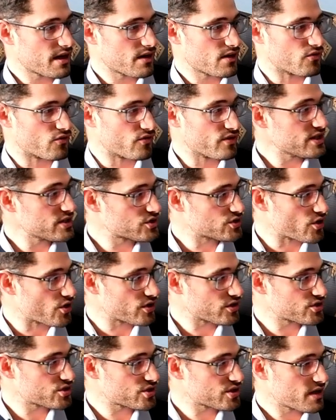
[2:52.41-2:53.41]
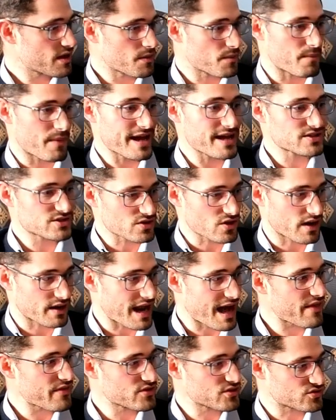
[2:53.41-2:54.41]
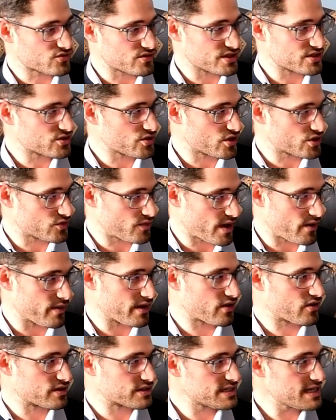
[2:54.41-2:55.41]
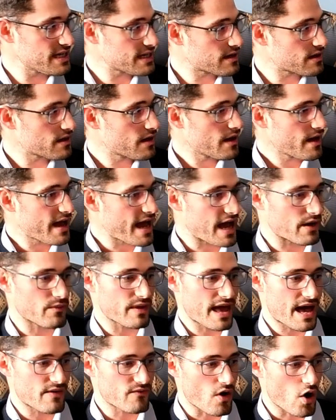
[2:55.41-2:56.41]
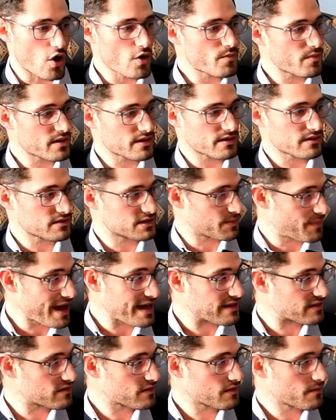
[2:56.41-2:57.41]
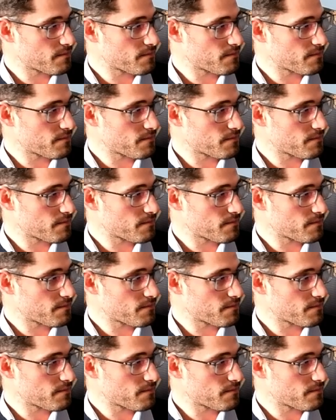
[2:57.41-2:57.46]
research based on others' research where we critique and we have open debate.